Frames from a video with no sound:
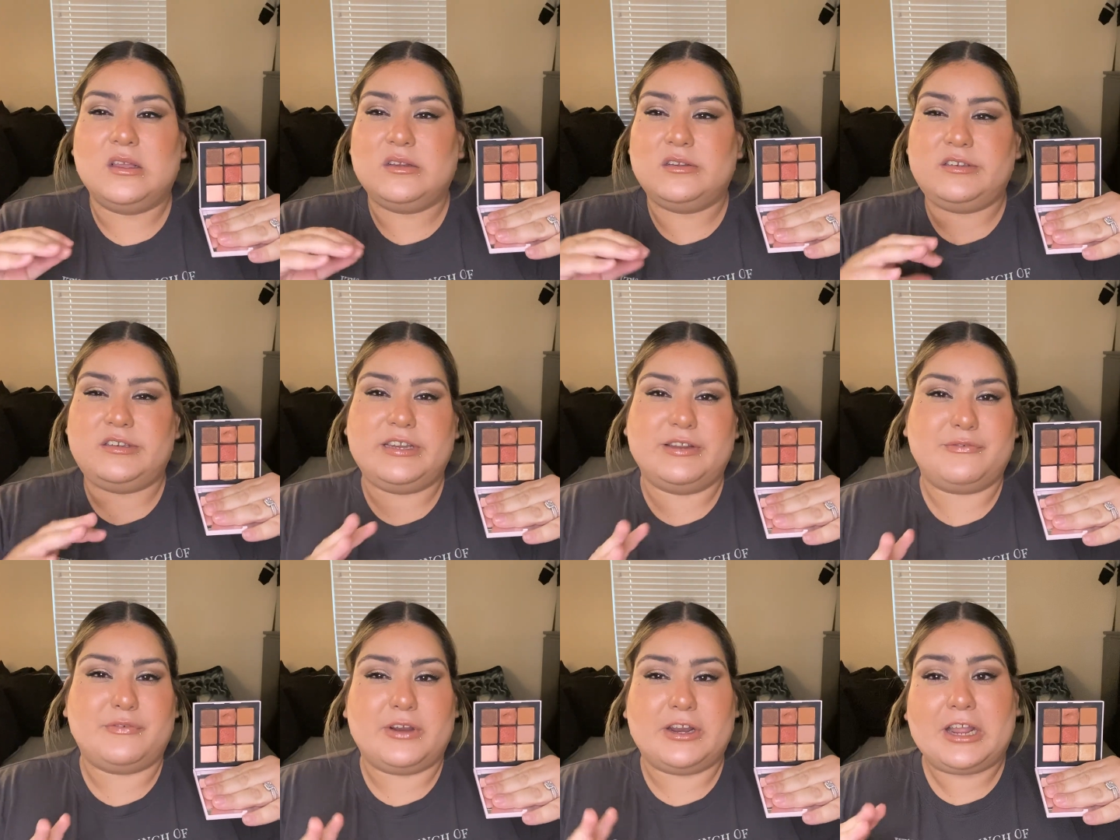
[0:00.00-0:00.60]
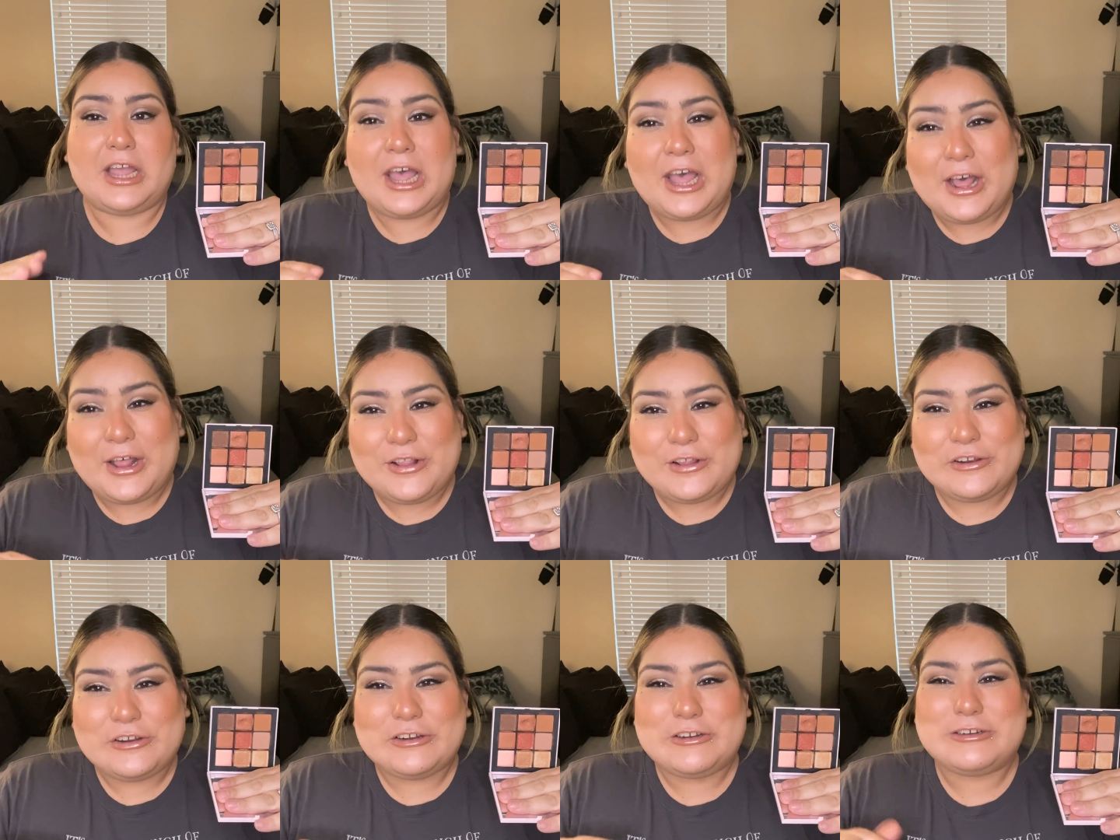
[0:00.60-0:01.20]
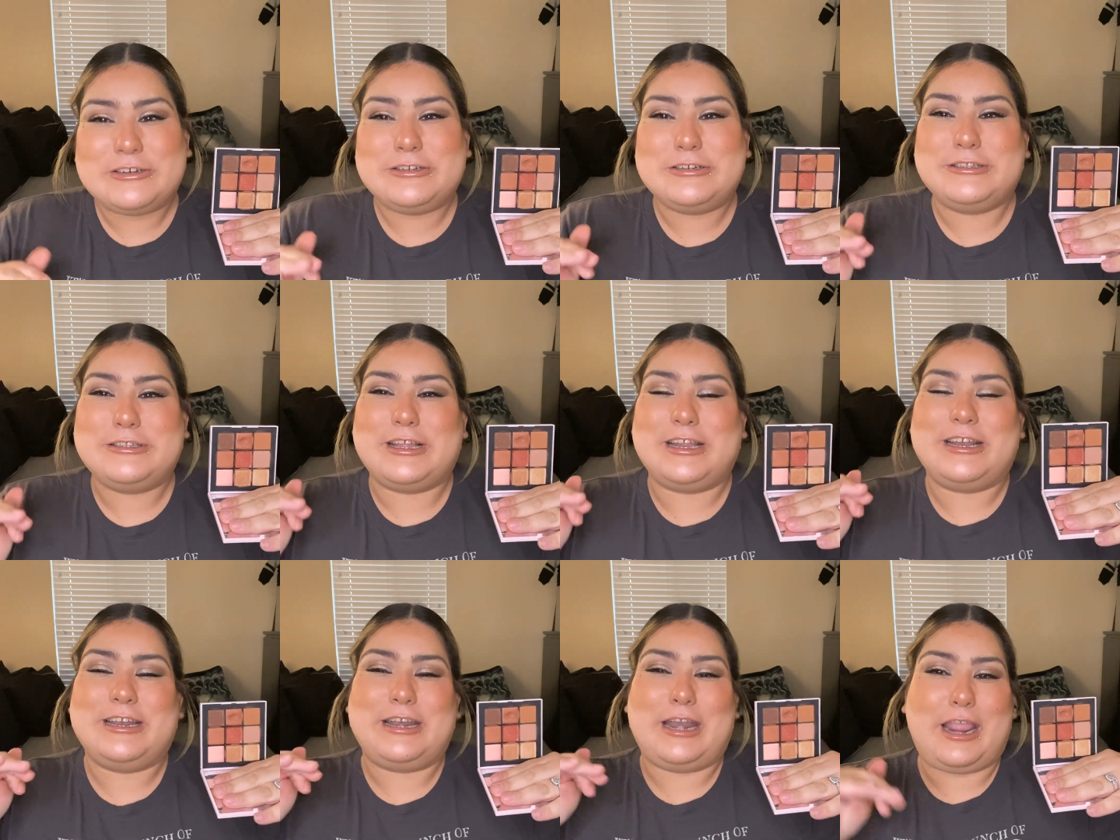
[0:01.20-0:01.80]
different colors
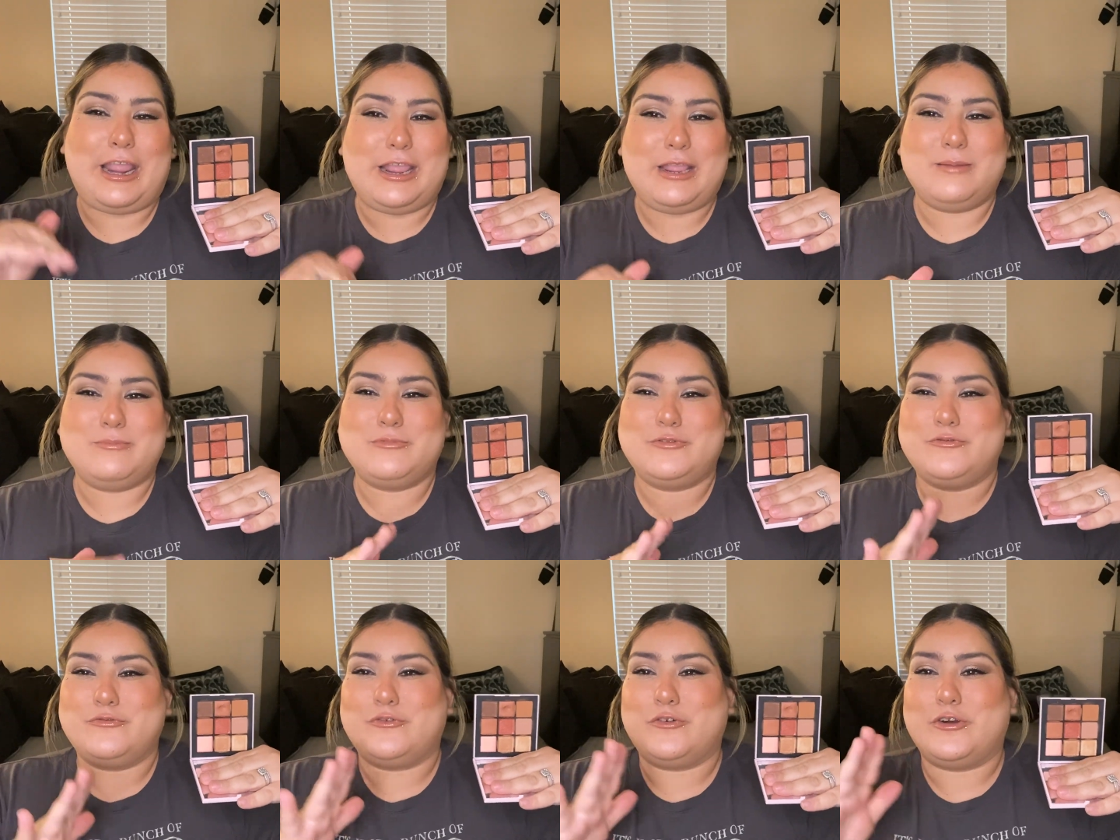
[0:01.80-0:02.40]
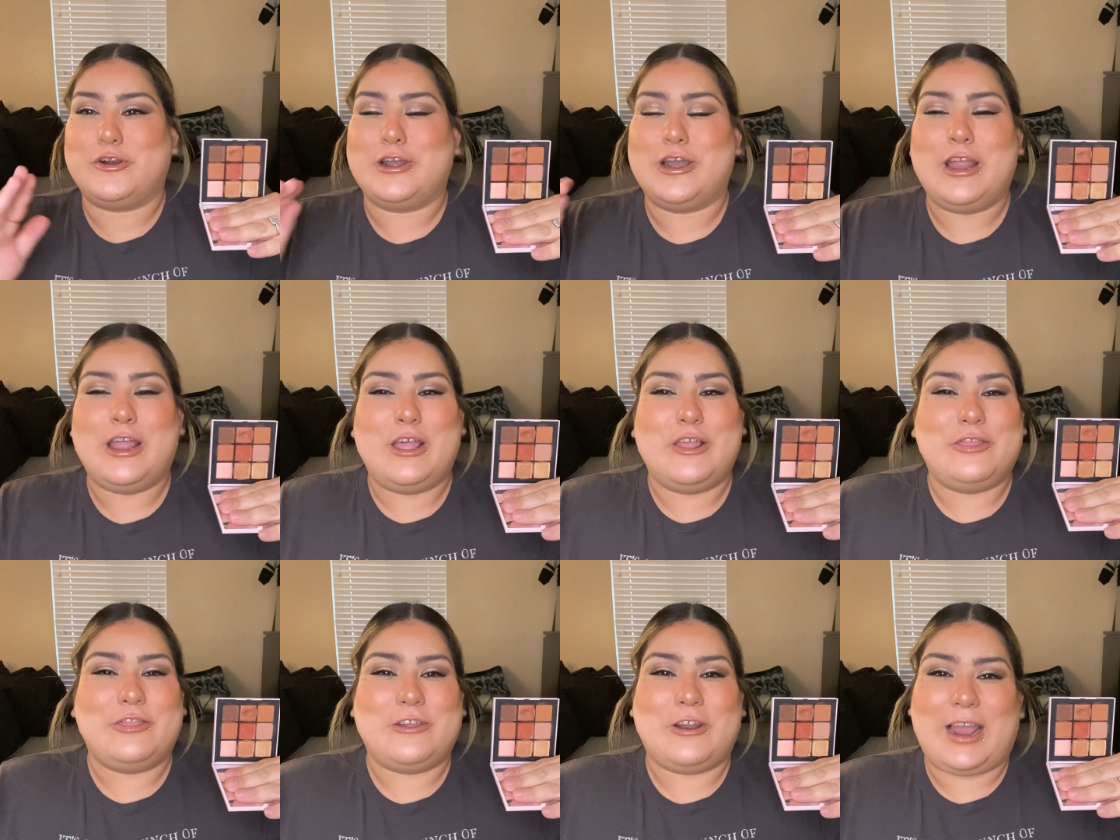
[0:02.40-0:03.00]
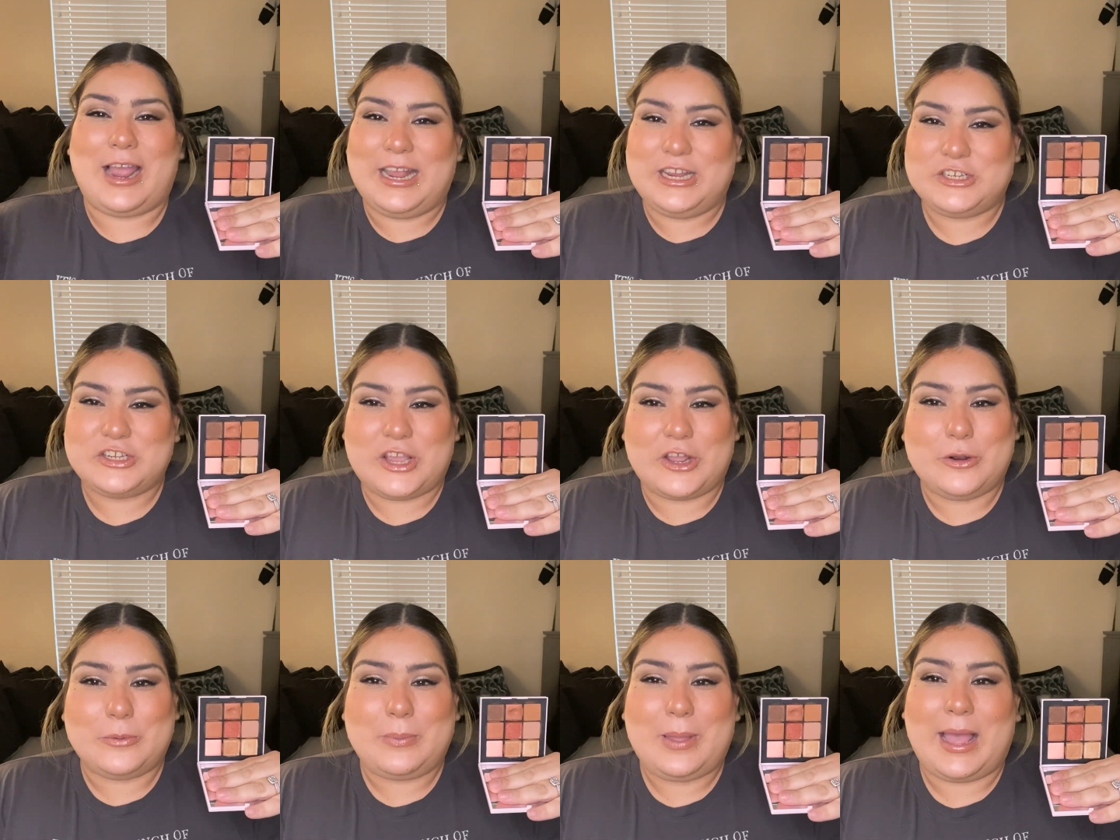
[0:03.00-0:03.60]
and names for their
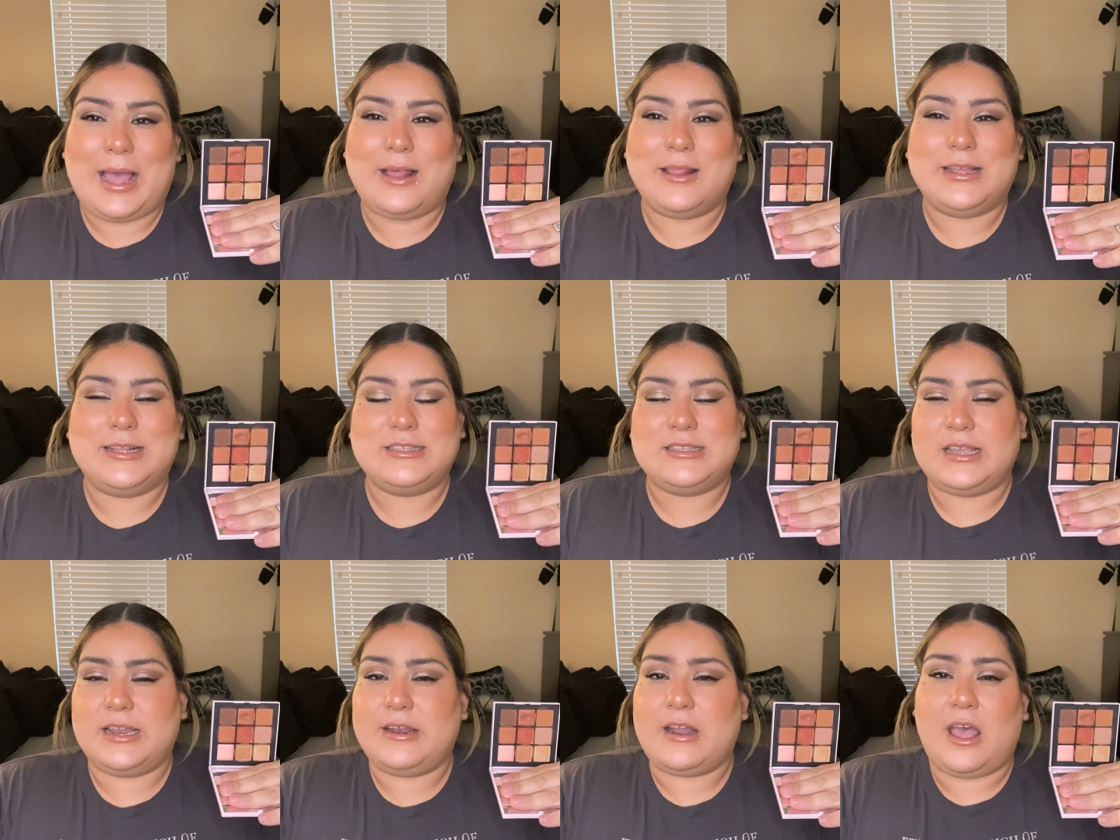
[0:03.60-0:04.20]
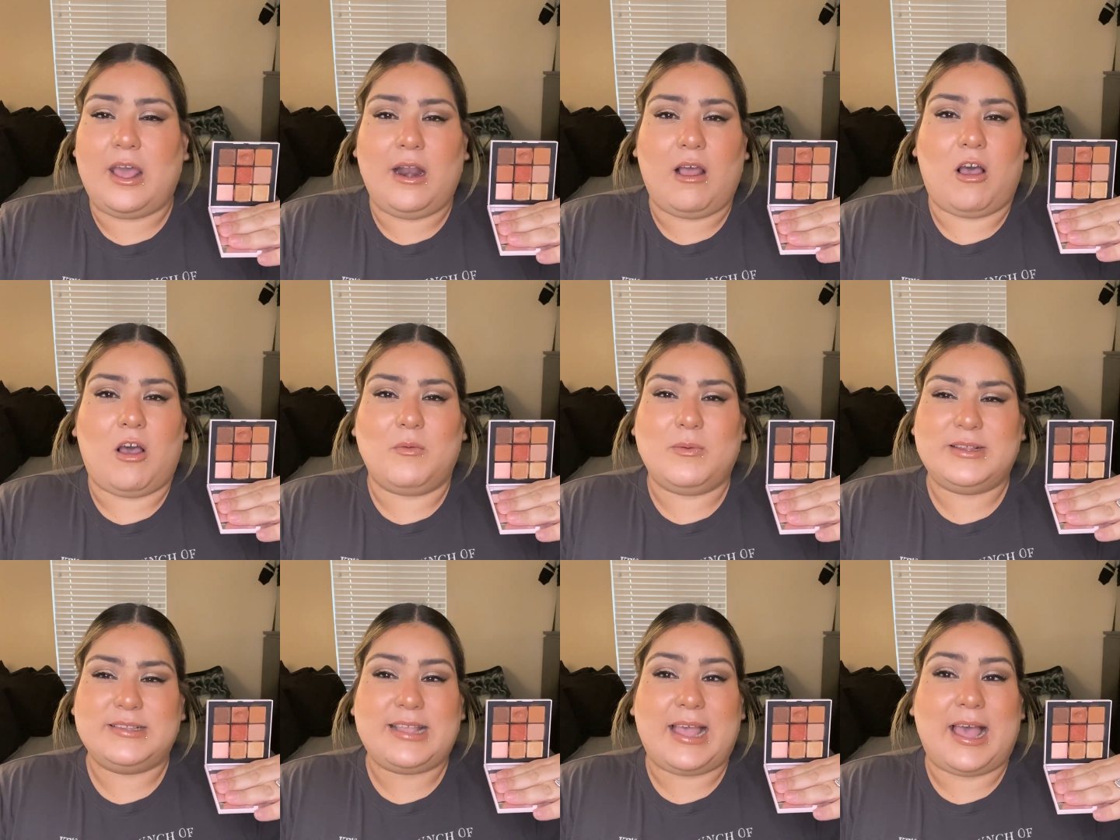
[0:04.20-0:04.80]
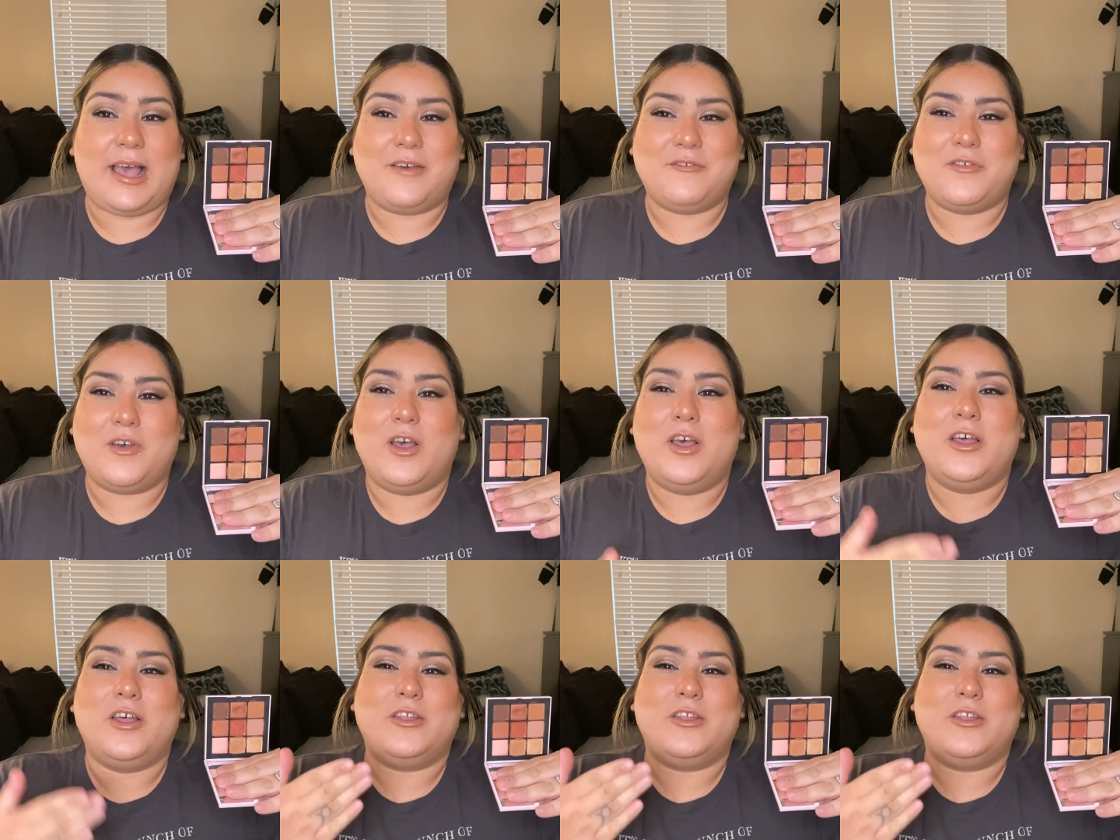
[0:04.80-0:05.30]
eyeshadow palettes, and not always have